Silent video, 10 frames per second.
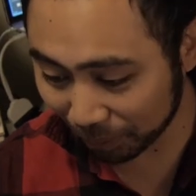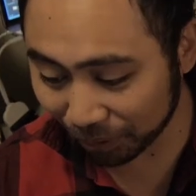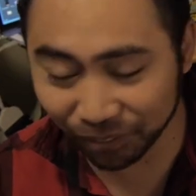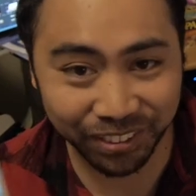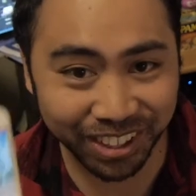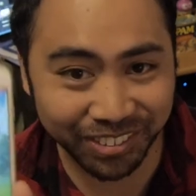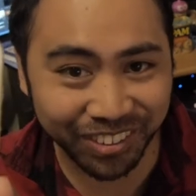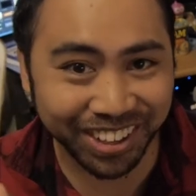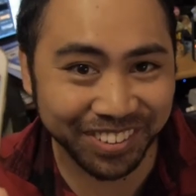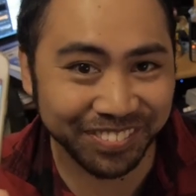perfect
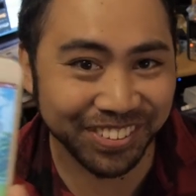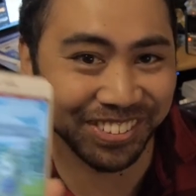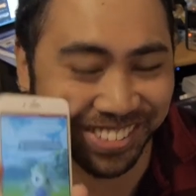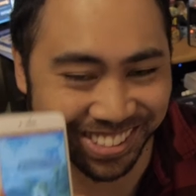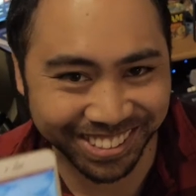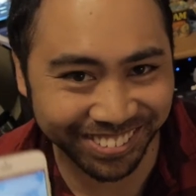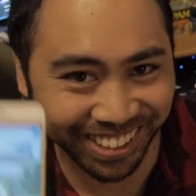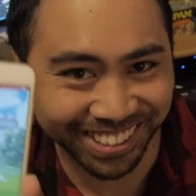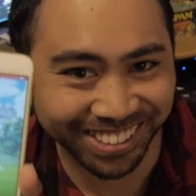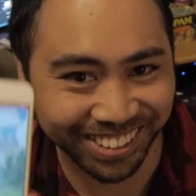weather boosted
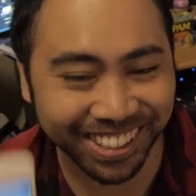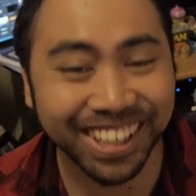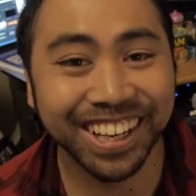Tyranitar.